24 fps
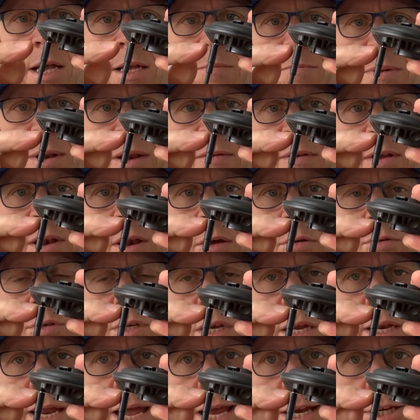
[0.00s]
a bit of a loose
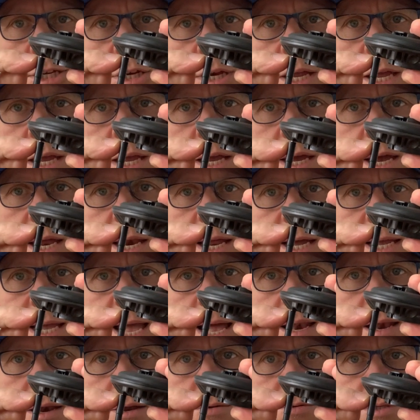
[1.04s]
connection here, and I
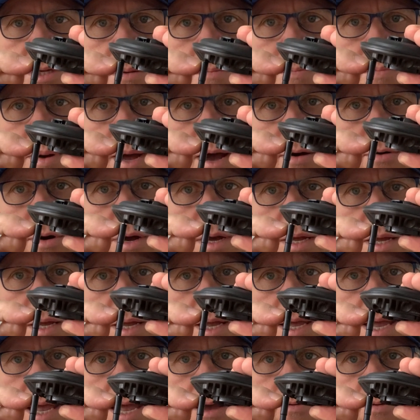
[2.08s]
kept losing power.
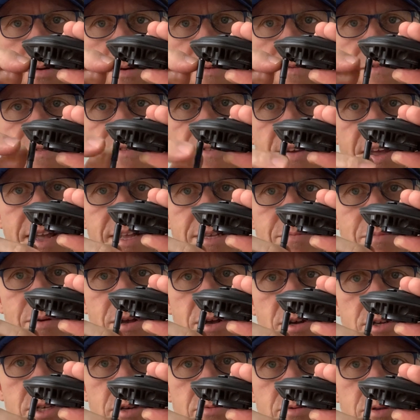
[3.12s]
It wouldn't fit
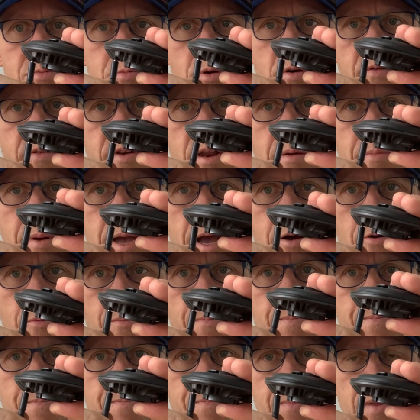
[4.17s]
because it was moving
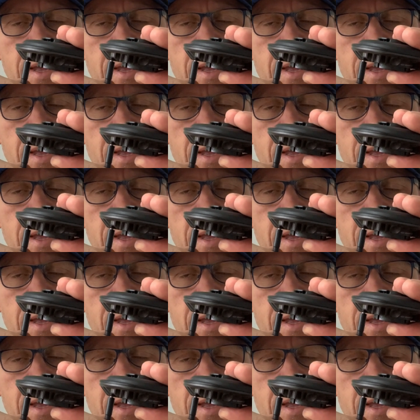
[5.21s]
about.